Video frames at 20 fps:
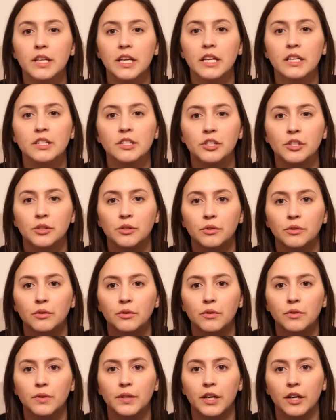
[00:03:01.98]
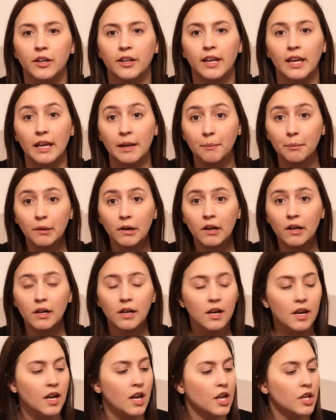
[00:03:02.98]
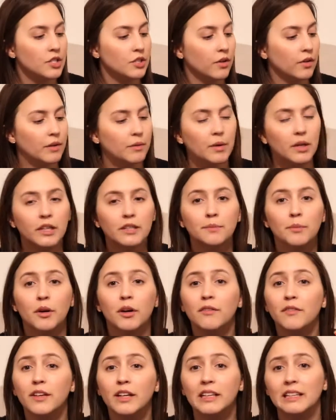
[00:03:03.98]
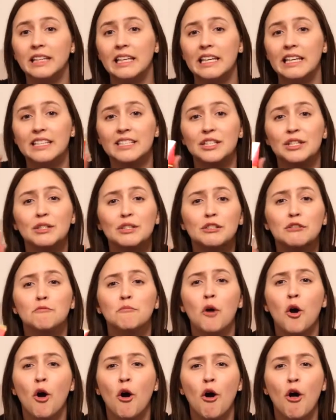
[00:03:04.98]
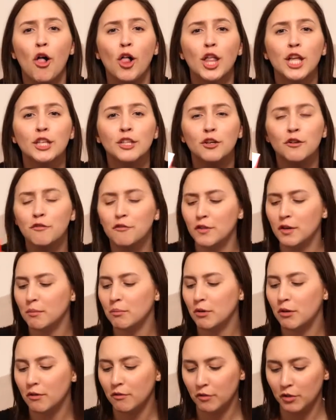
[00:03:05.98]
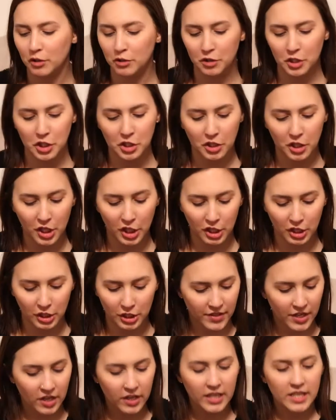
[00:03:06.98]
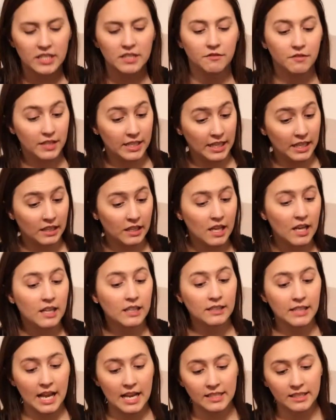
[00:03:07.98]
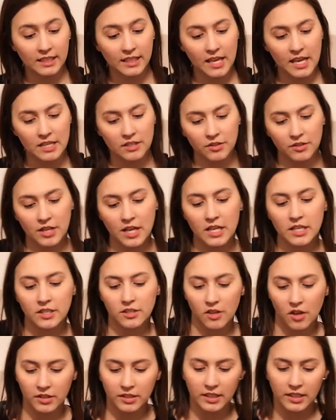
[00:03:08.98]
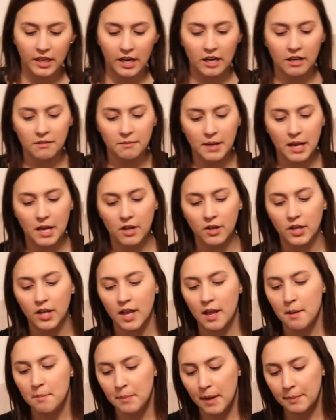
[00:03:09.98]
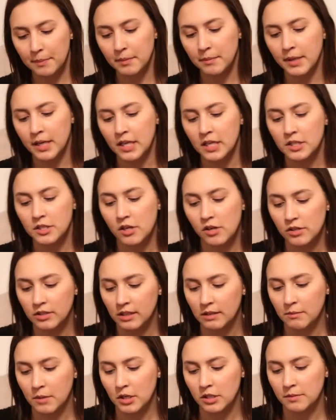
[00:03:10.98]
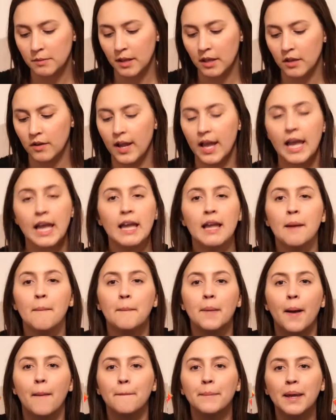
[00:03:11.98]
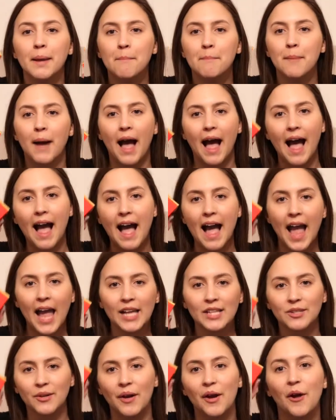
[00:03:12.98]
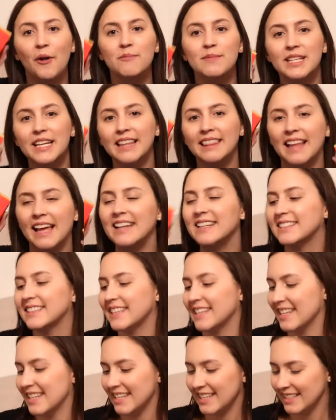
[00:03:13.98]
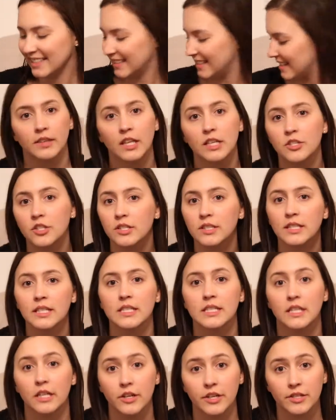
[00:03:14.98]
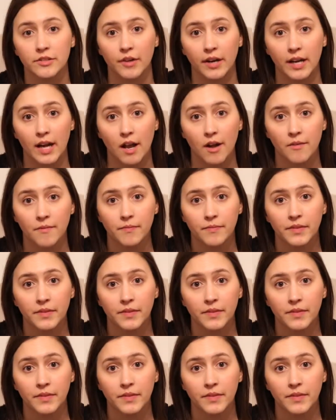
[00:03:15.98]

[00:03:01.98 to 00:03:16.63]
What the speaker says: into their camper, so it works perfectly because they're small and they'll fit perfectly in there. There is vanilla, classic hazelnut, salted caramel, peppermint, toasted marshmallow, and pumpkin pie. So I hope she likes these. Let's just get serious right now.